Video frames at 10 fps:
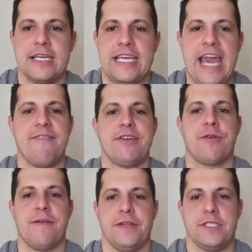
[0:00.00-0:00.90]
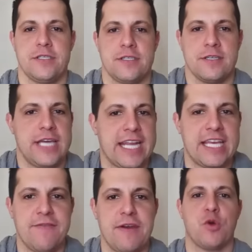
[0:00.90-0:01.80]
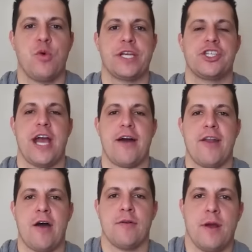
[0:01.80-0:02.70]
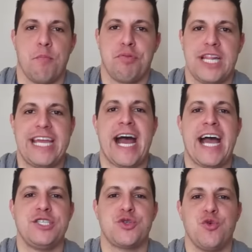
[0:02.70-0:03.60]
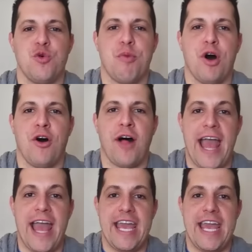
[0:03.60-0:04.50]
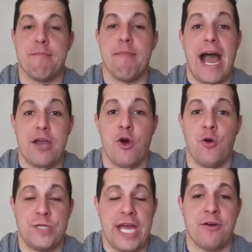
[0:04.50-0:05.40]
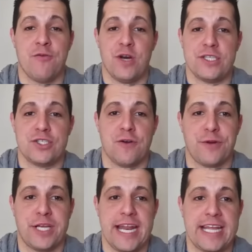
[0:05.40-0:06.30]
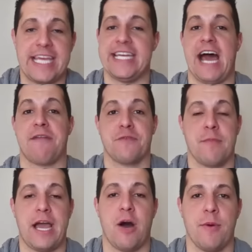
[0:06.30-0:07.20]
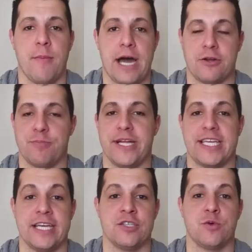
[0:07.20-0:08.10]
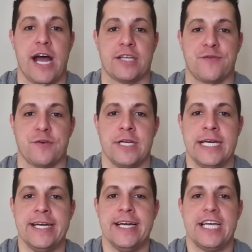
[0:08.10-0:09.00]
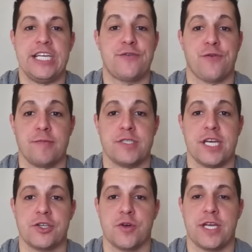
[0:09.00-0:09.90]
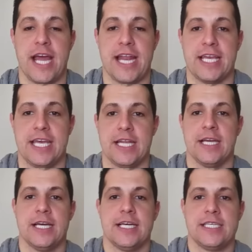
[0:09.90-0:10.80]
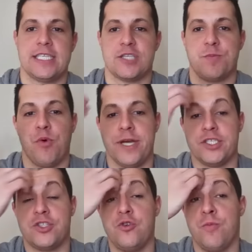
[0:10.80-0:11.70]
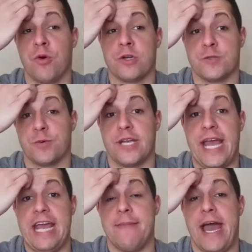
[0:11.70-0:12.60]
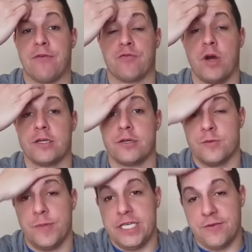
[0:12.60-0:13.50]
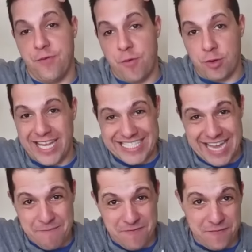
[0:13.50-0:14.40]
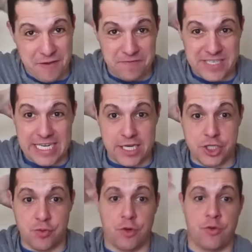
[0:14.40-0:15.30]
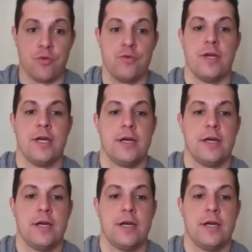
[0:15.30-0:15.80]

Gavin Griffiths. Got to give him a quick shout out. Played high school ball in my hometown of West Hartford, Connecticut, not for my alma mater. He played at Kingswood, Oxford. He's from Central Connecticut. 6 points, 2 boards per game at Rutgers, but he's a former like top 50-ish recruit.